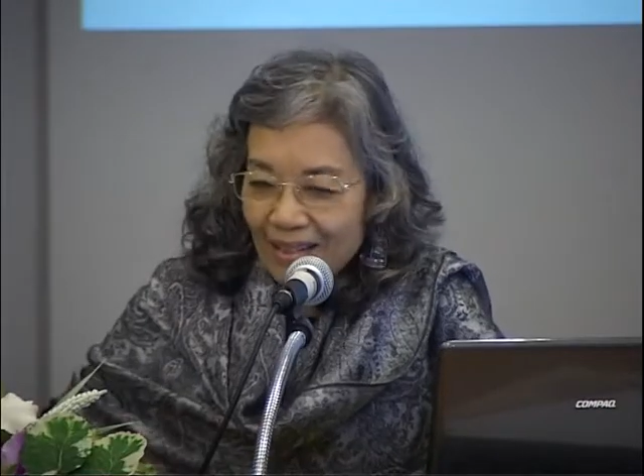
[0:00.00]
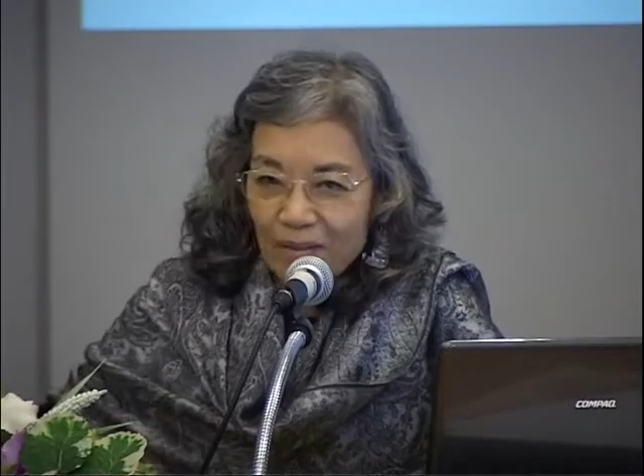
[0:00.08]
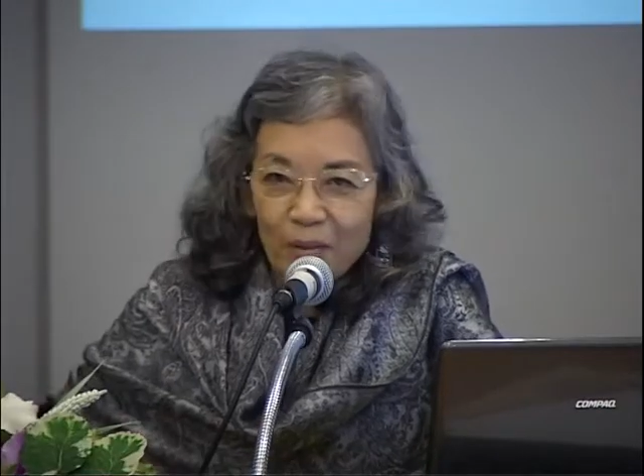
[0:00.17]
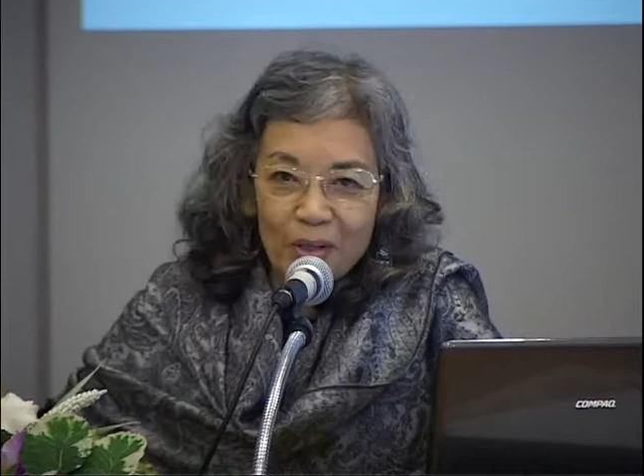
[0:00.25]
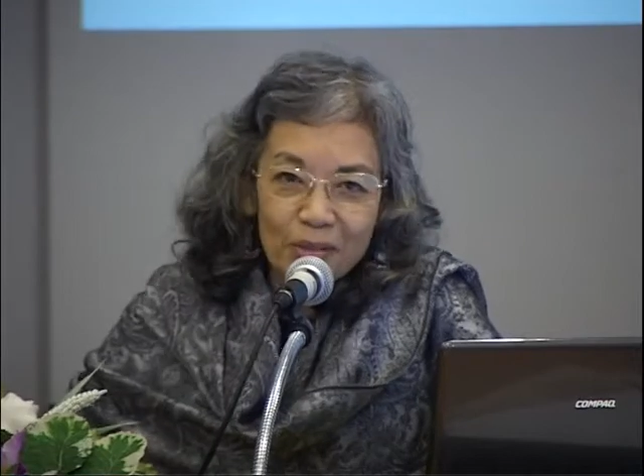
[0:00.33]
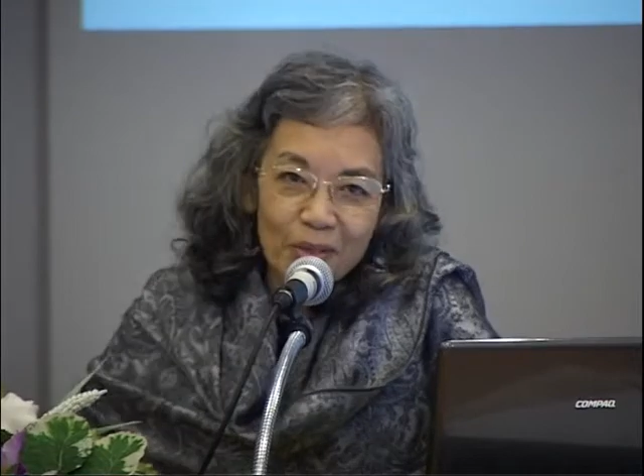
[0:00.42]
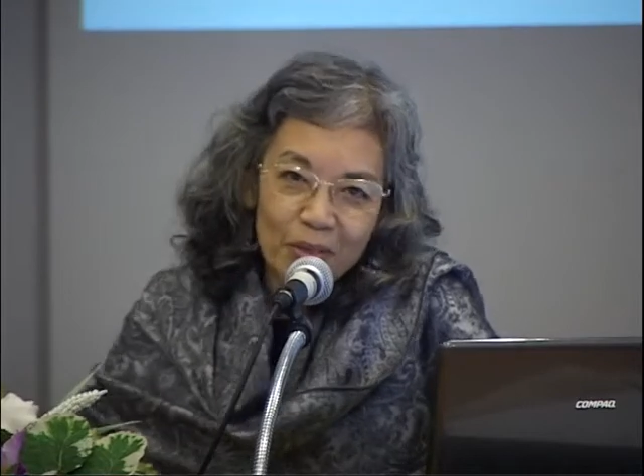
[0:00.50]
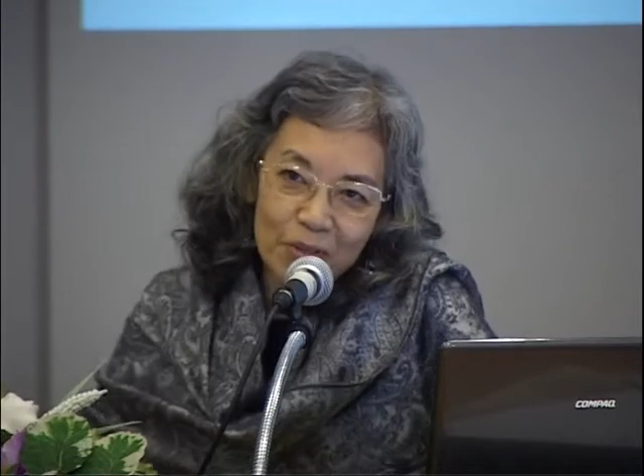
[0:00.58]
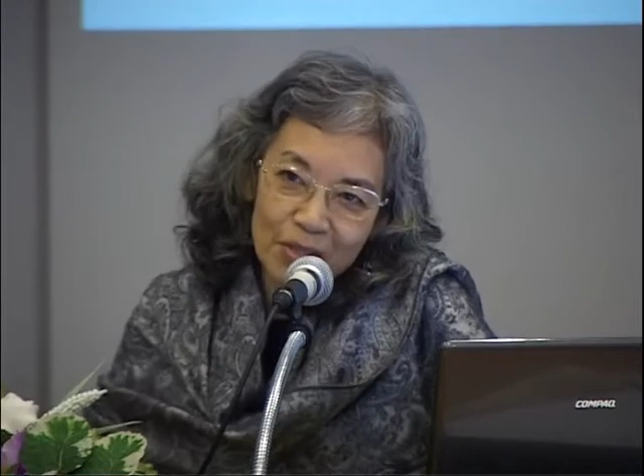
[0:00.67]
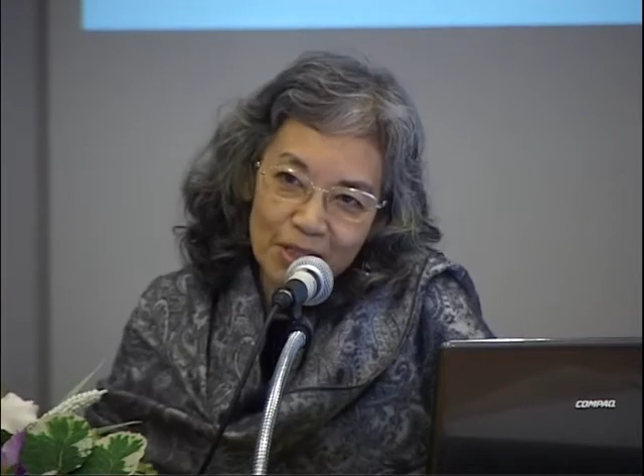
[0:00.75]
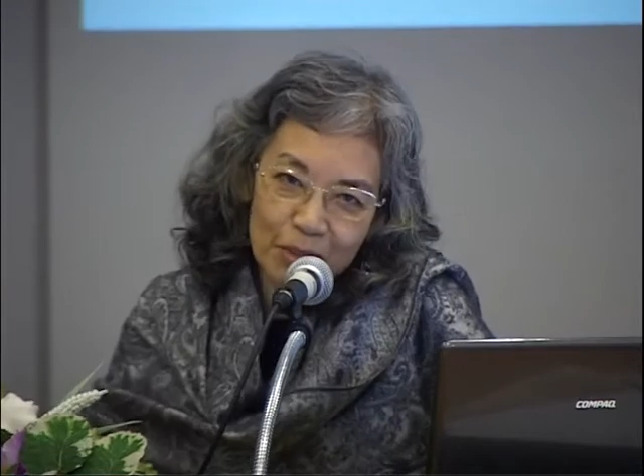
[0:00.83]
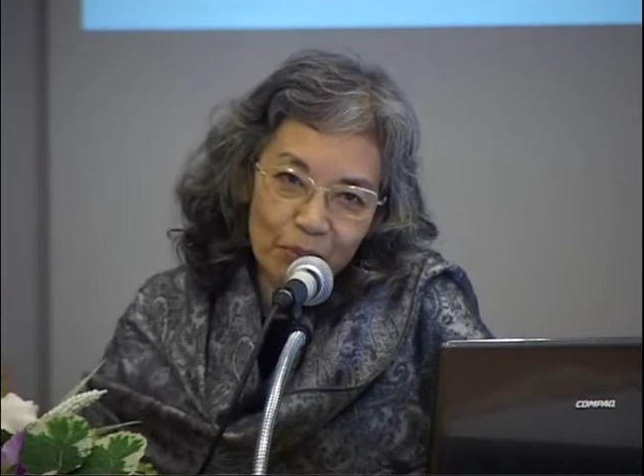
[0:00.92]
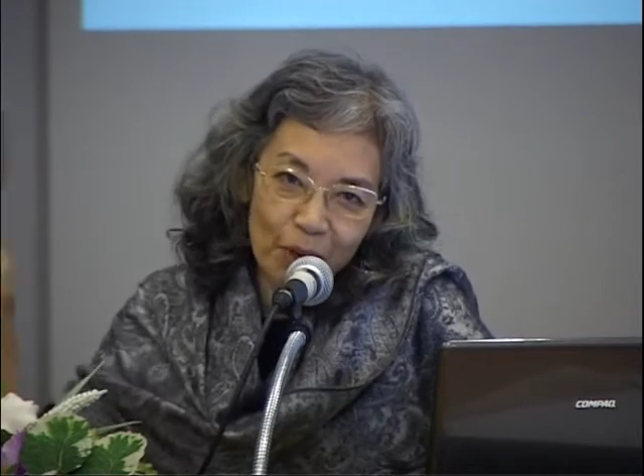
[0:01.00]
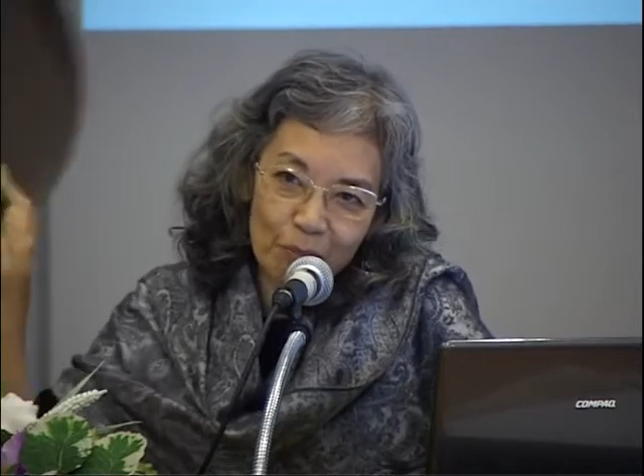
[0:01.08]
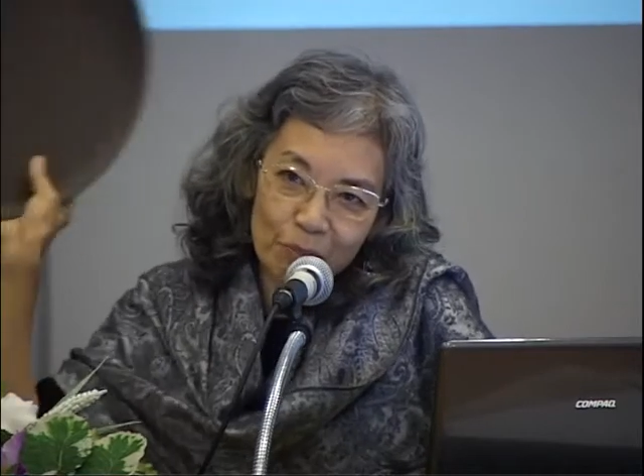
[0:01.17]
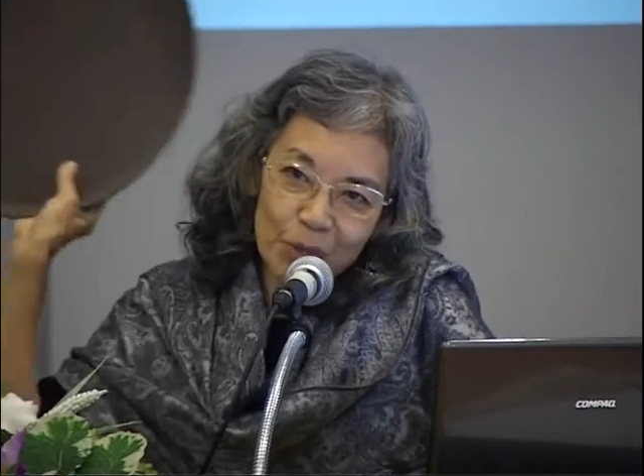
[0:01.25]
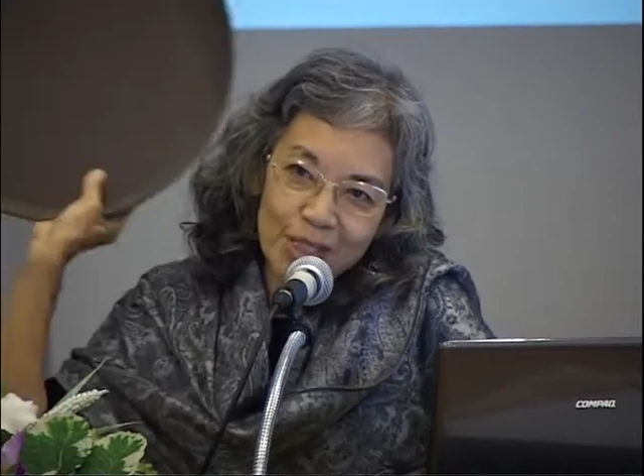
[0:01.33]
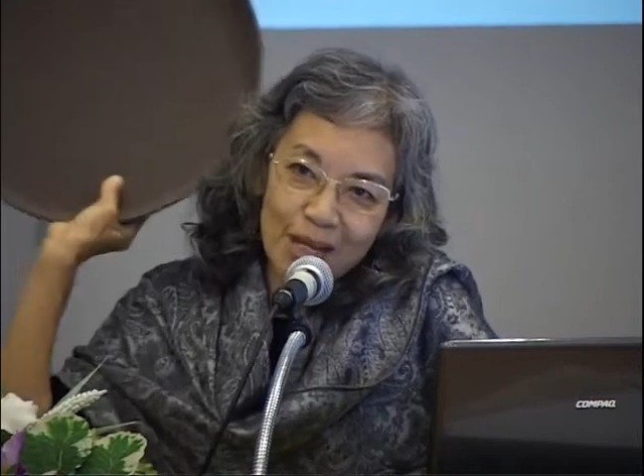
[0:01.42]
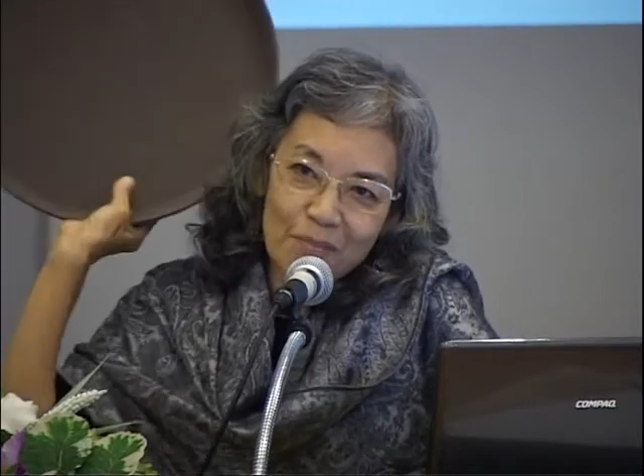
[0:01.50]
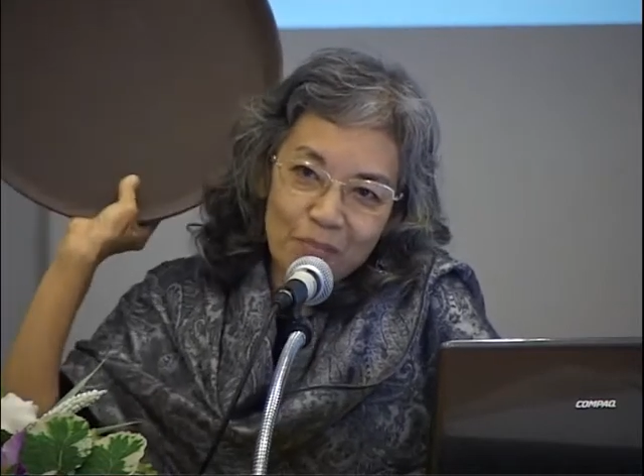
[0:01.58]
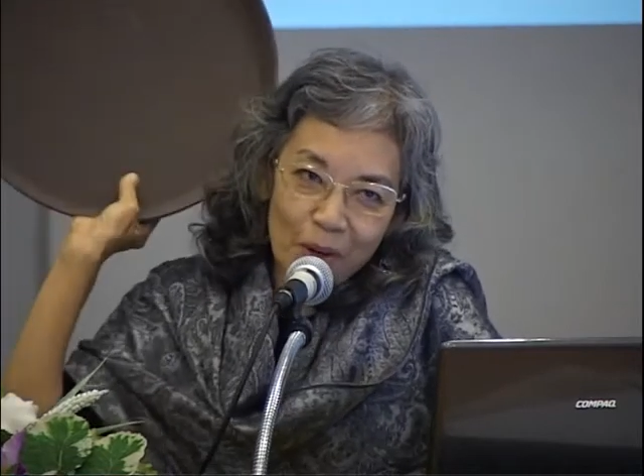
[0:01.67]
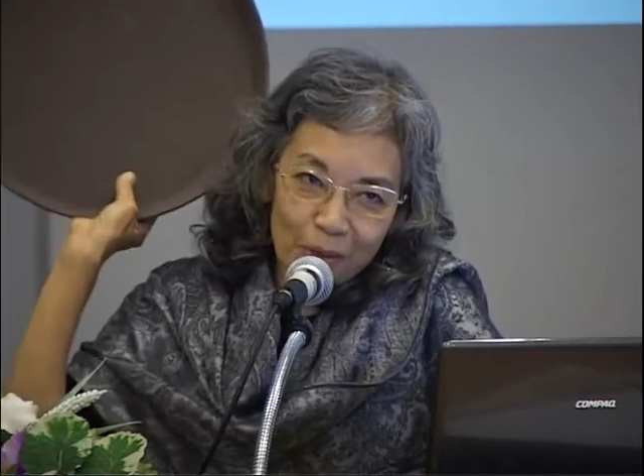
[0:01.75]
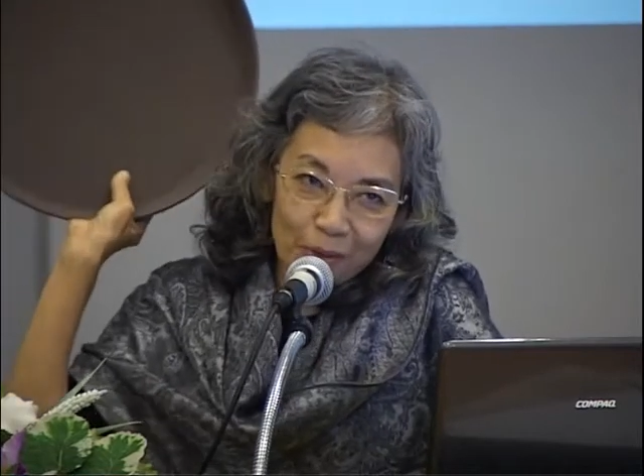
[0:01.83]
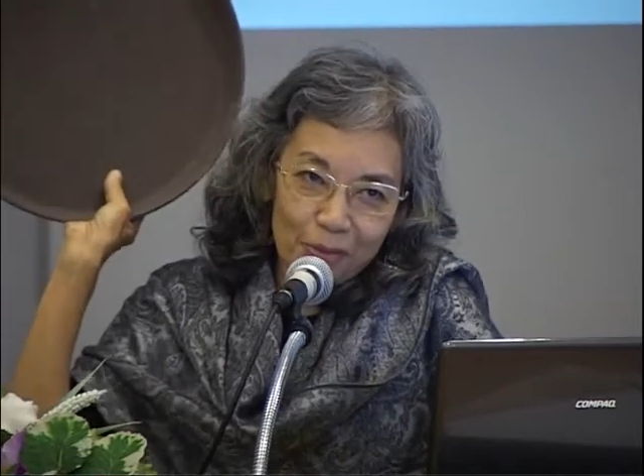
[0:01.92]
I'm going to use this prop which I
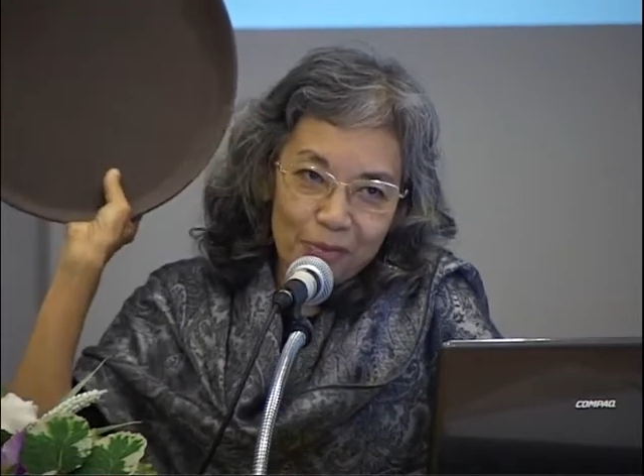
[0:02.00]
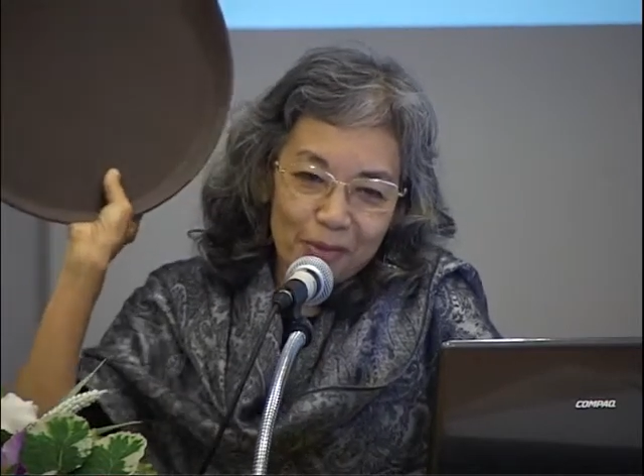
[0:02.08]
borrow